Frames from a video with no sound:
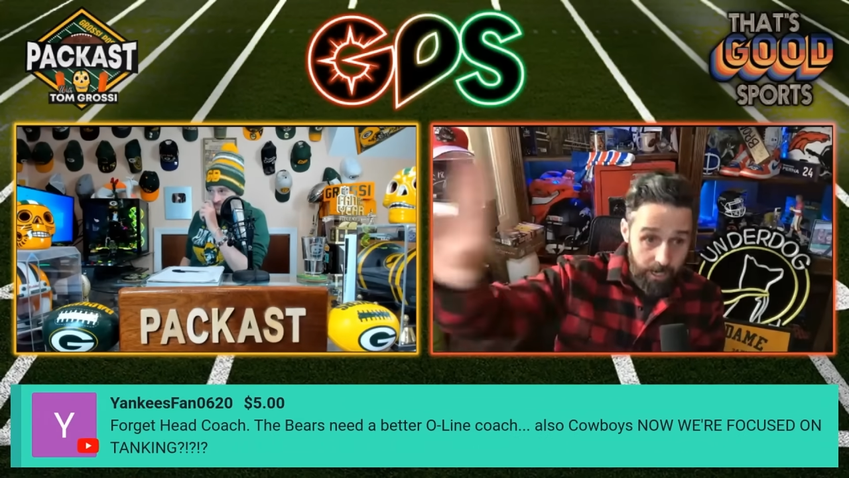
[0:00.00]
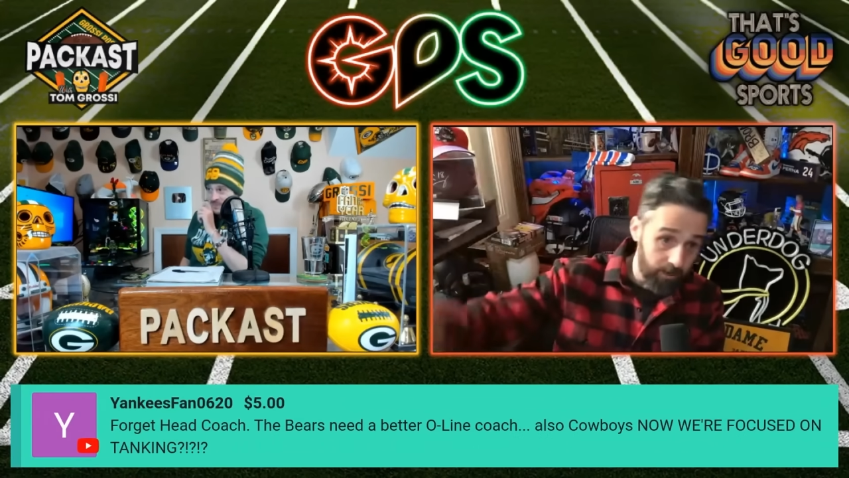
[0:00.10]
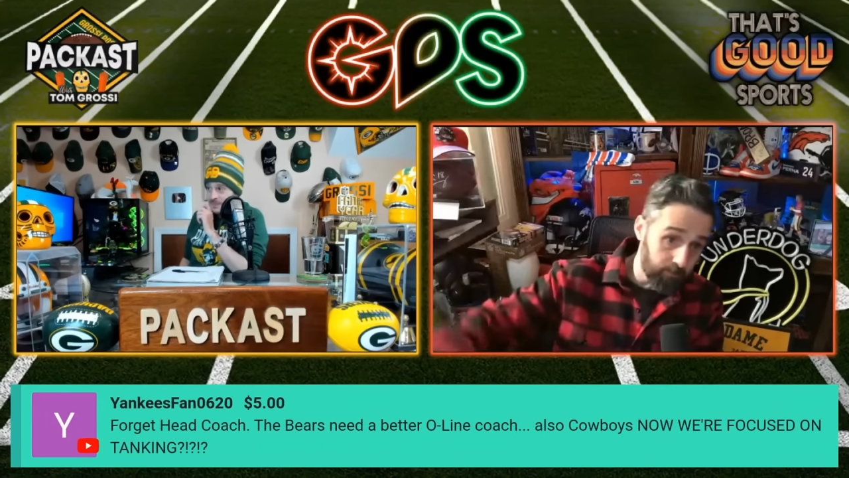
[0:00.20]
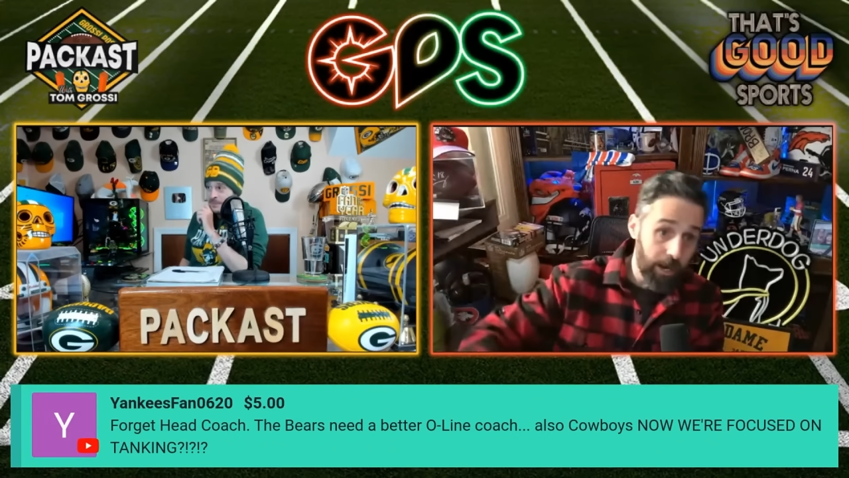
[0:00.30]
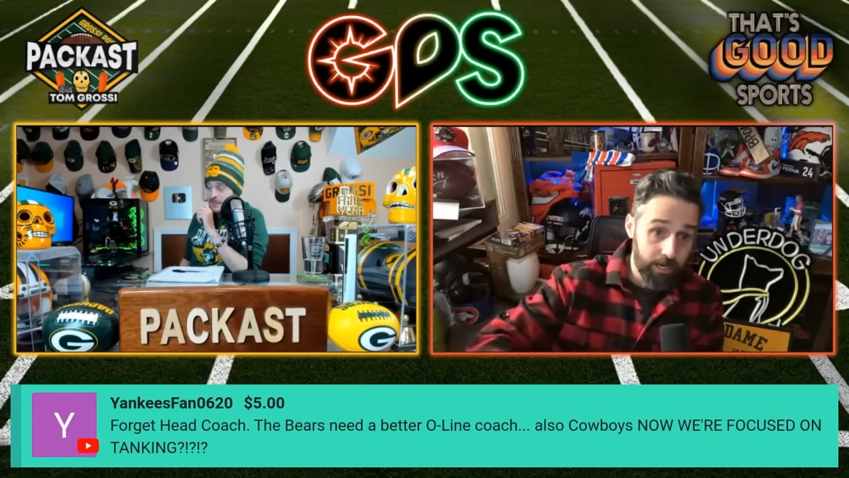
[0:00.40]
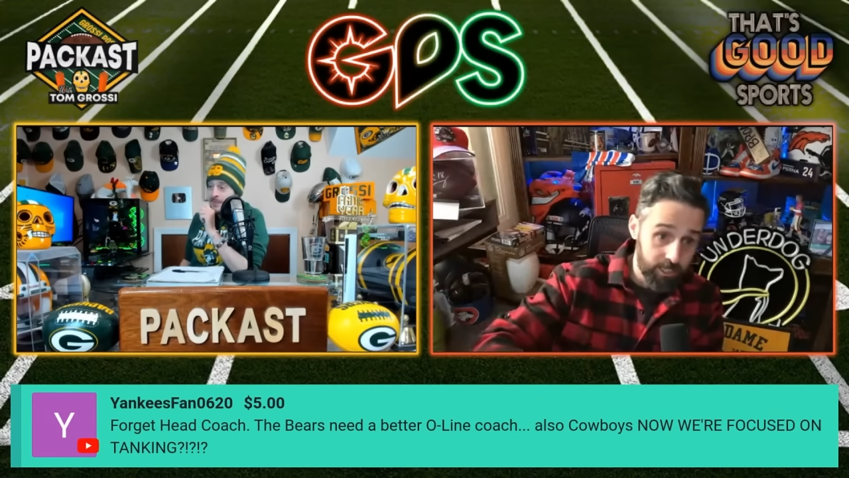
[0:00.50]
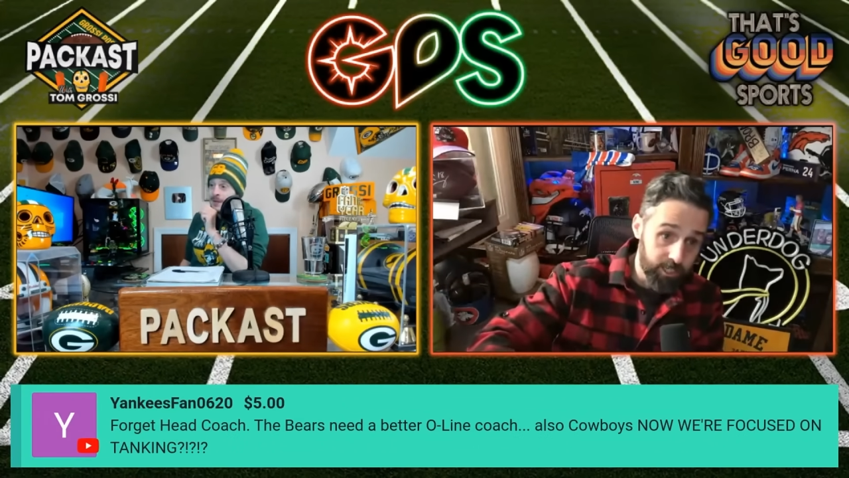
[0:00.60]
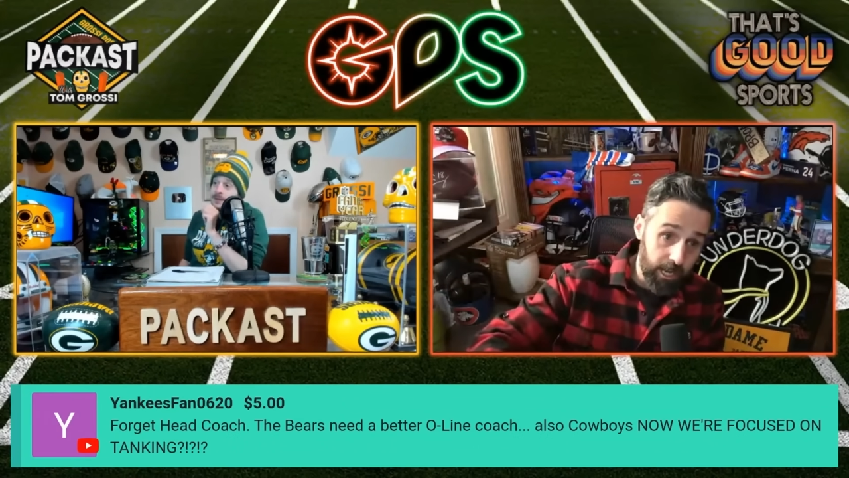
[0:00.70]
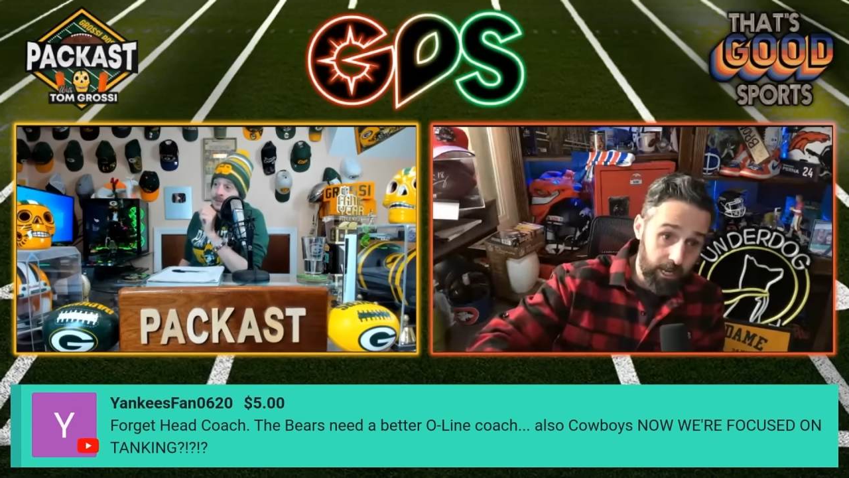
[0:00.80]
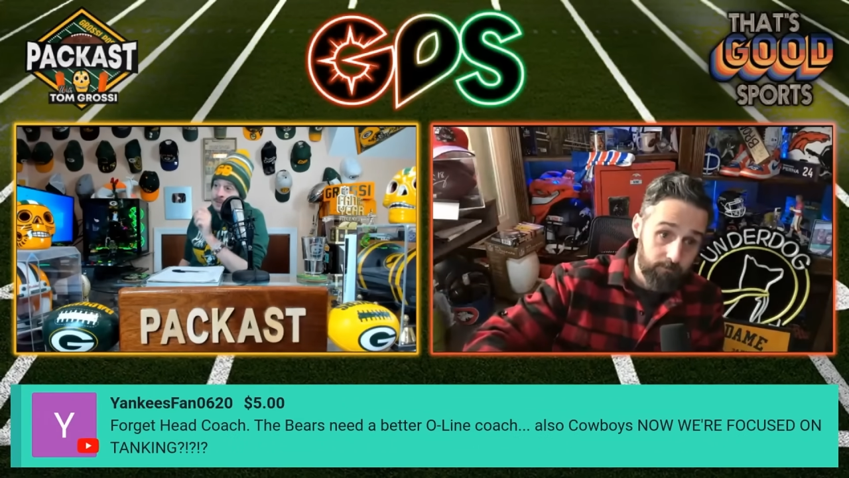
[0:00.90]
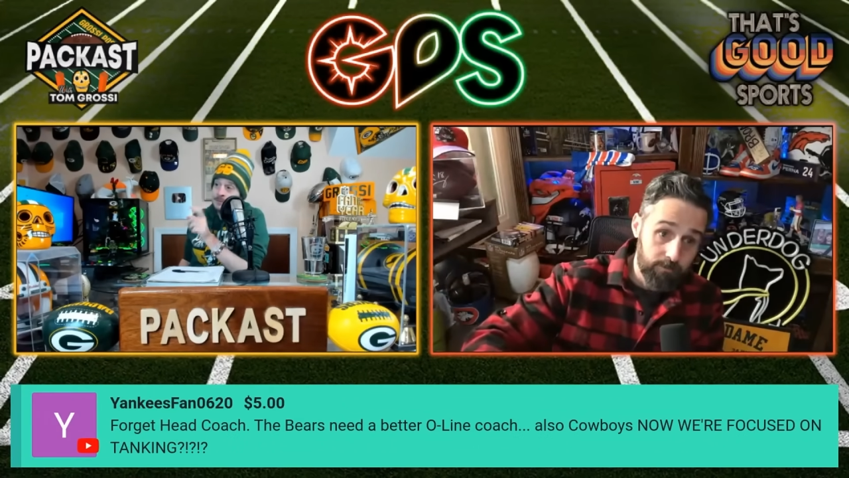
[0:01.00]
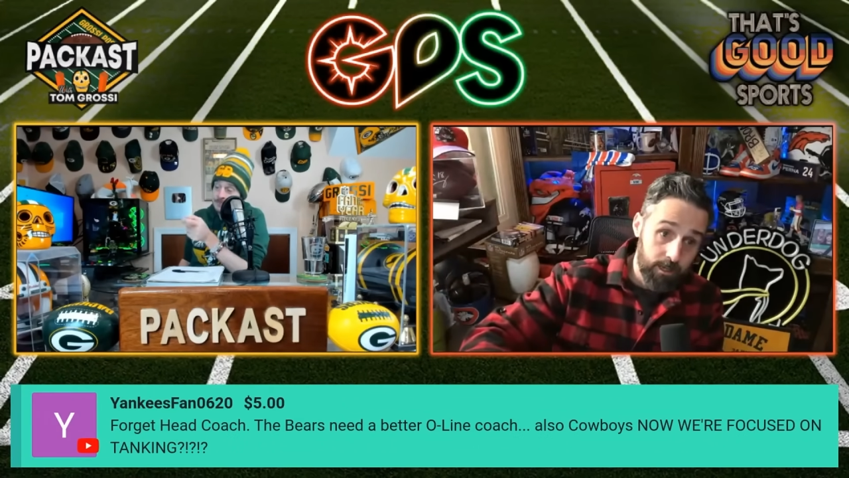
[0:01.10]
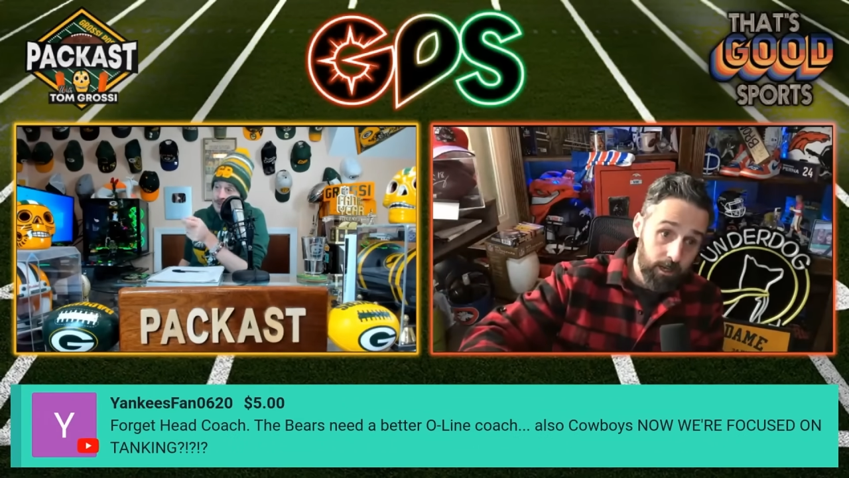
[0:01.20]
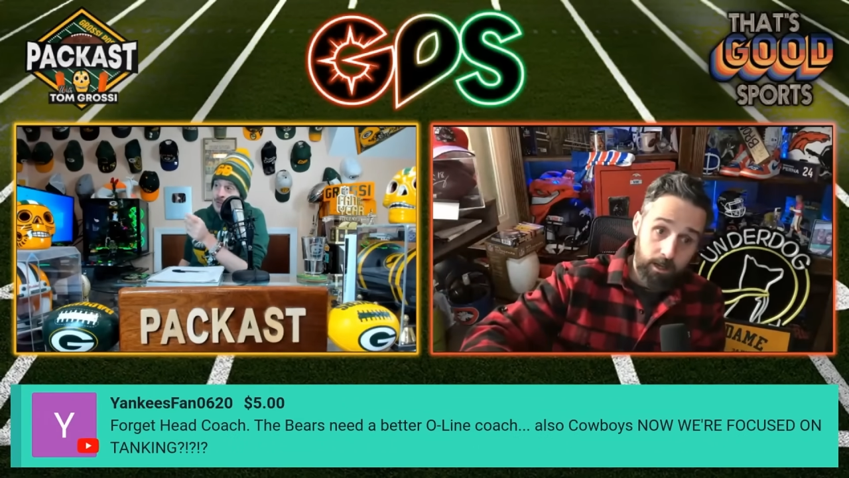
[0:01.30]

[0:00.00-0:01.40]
and manage games.